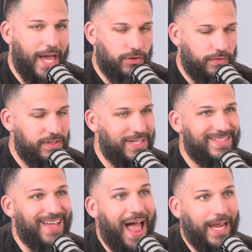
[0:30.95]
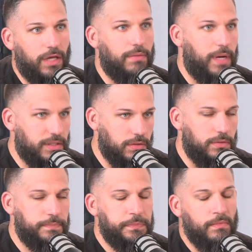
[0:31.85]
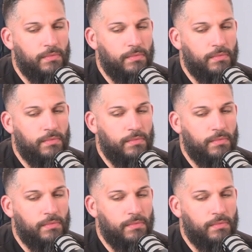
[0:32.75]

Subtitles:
Atrophy is like dying of the muscle,